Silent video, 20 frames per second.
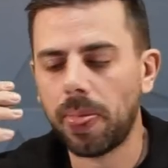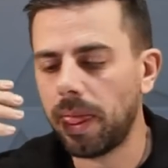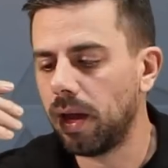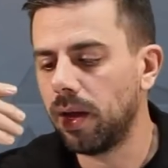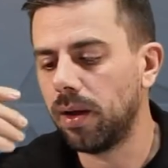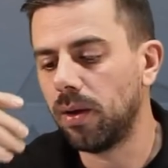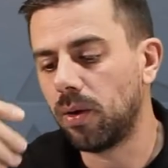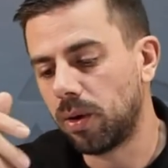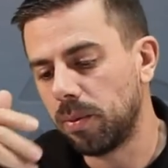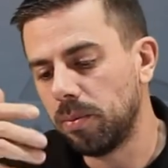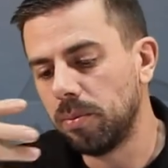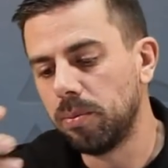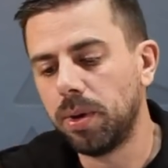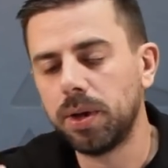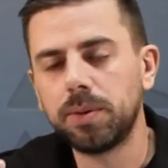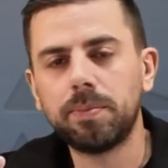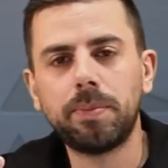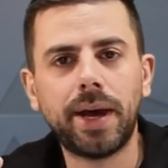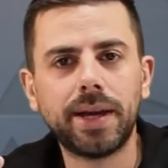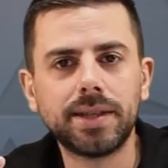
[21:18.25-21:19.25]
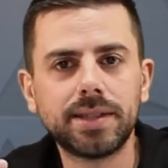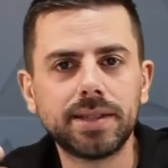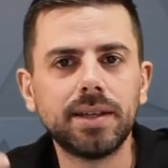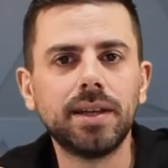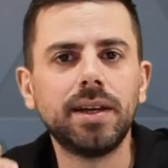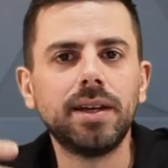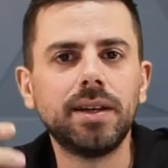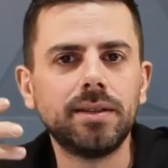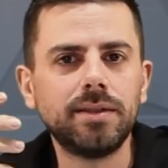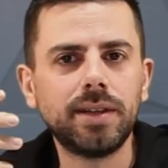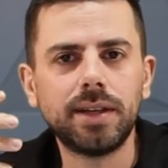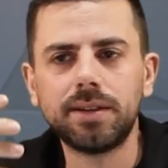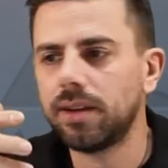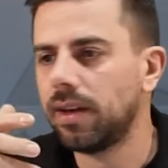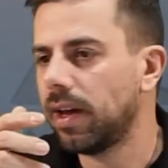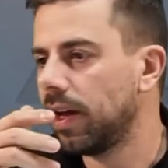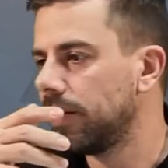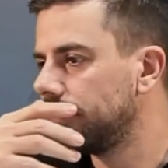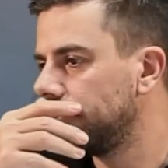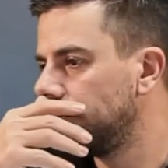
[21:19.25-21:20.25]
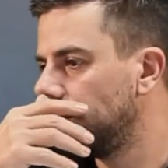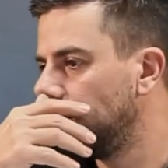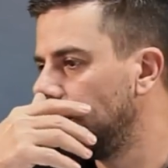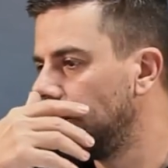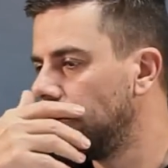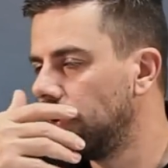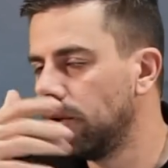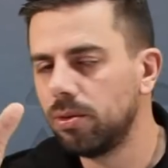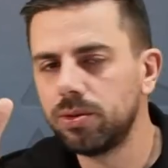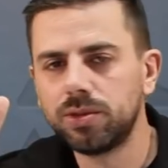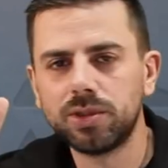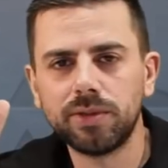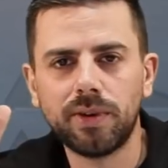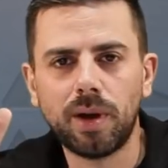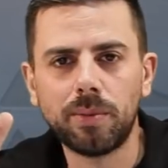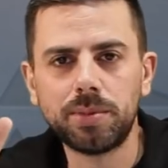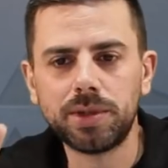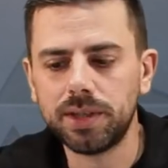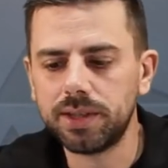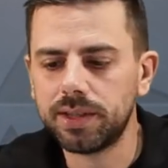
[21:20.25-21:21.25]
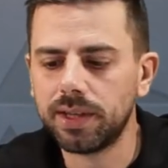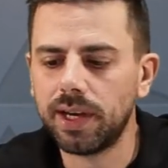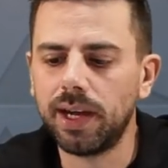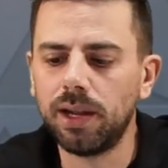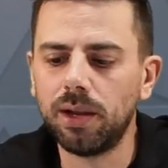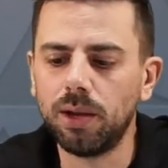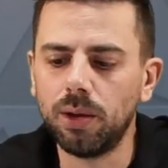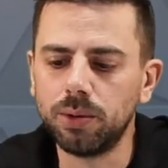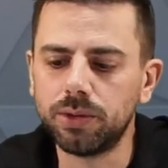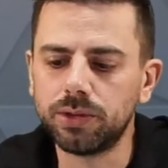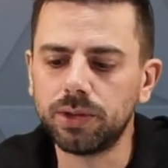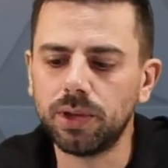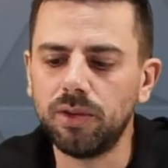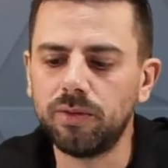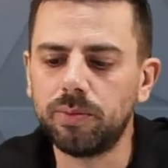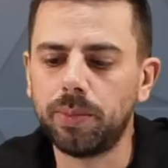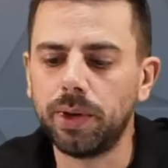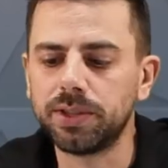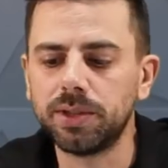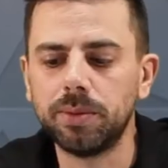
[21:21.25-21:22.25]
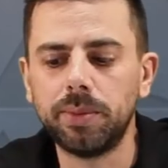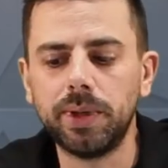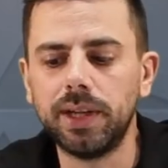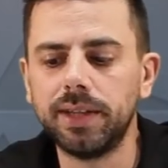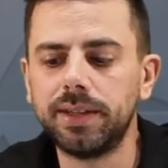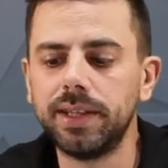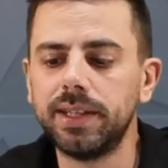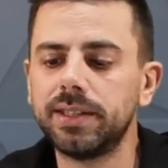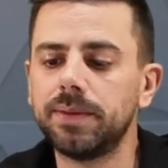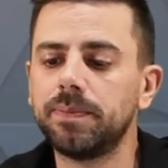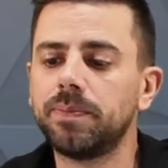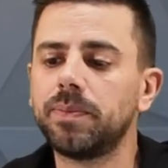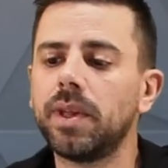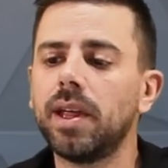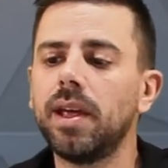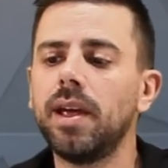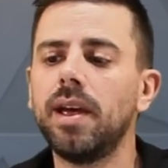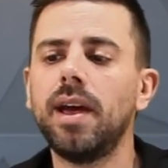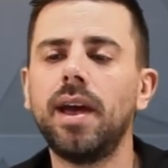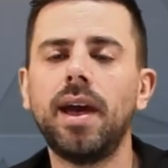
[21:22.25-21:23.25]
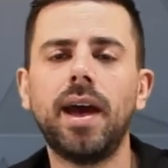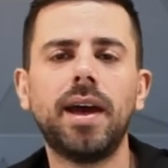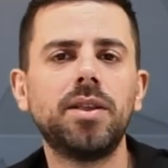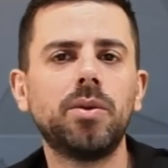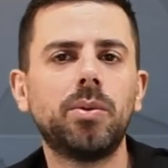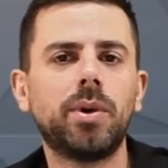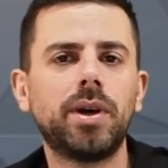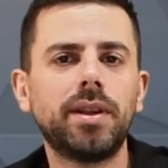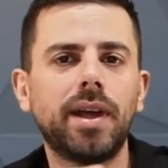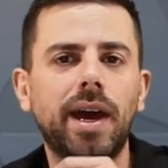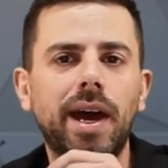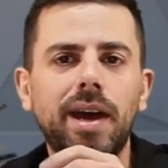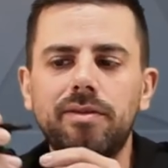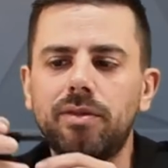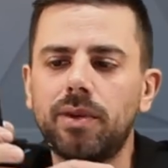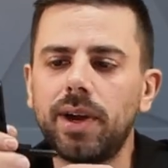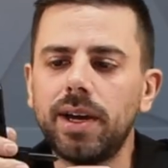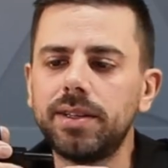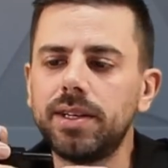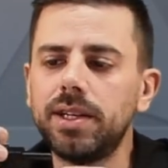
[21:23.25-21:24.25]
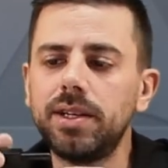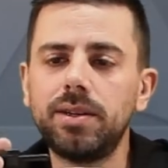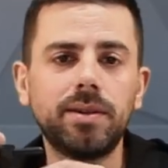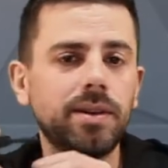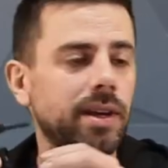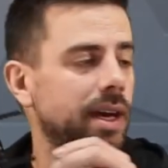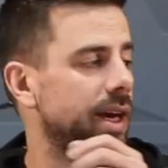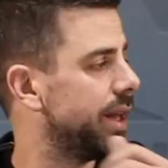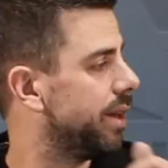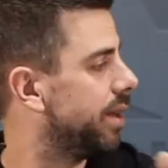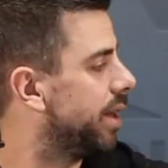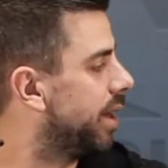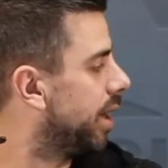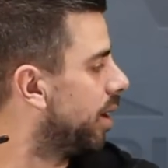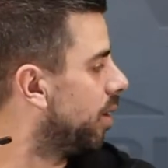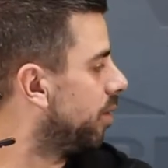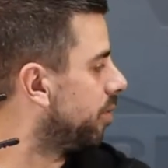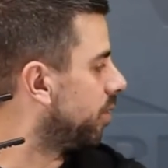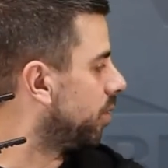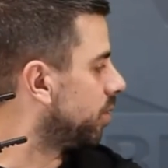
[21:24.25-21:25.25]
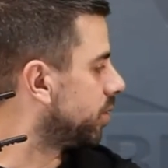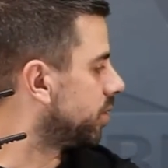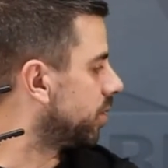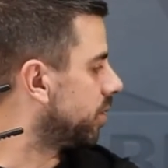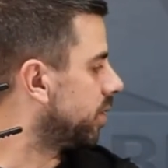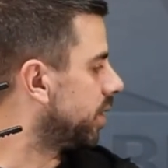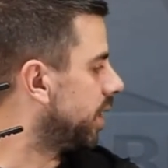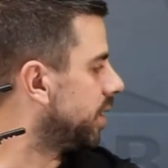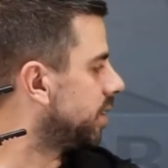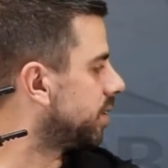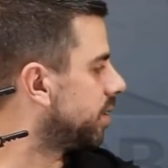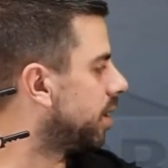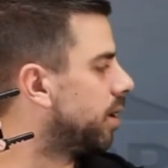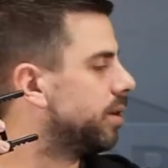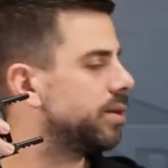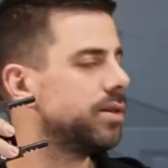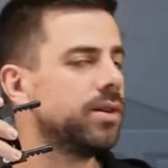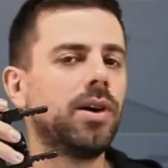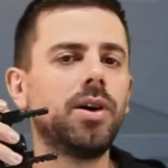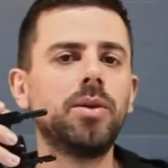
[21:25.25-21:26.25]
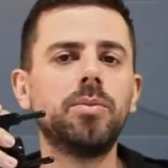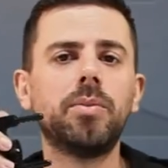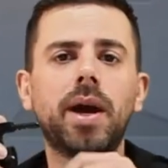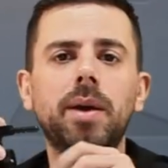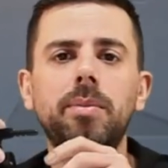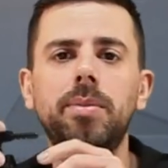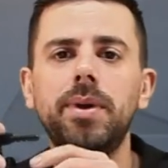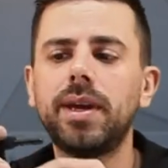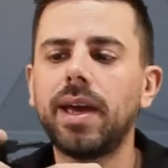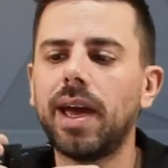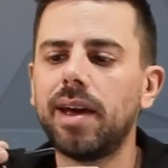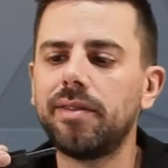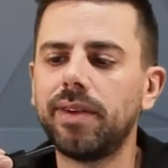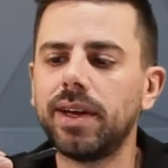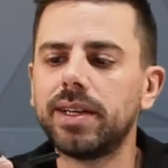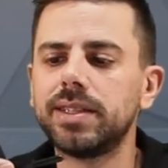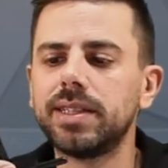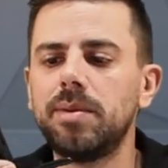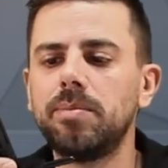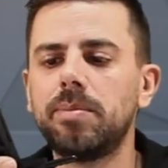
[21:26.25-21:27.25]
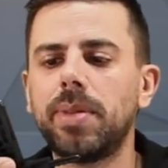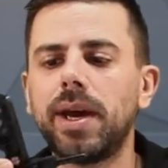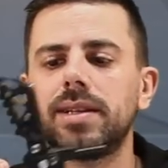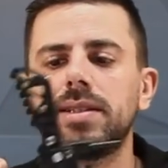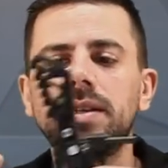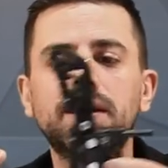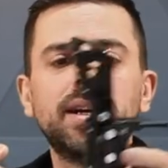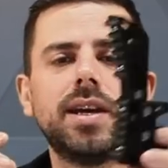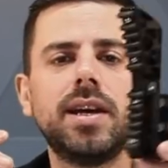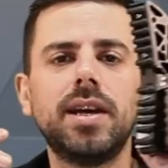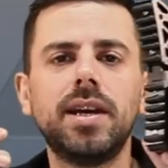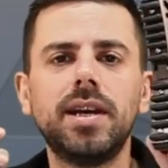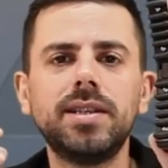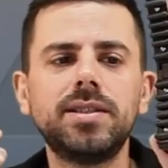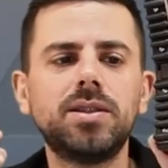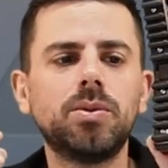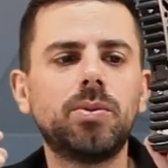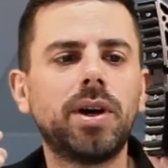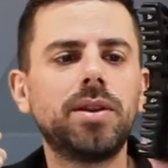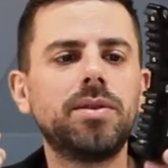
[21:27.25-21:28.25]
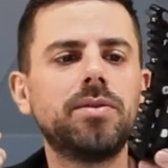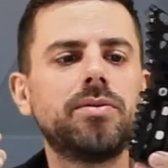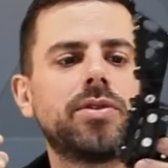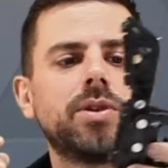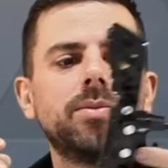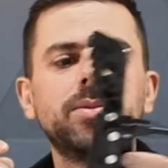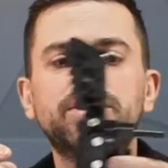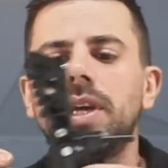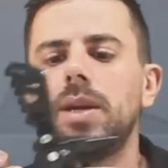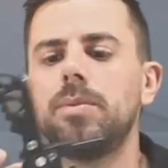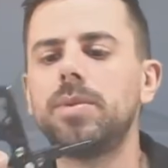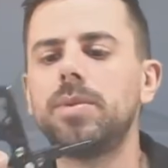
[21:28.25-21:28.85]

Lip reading: or butt pads that have loads of options and loads of possibilities. And the one I have right here, and that I've also installed on my big FX Impact, is the one from Sabre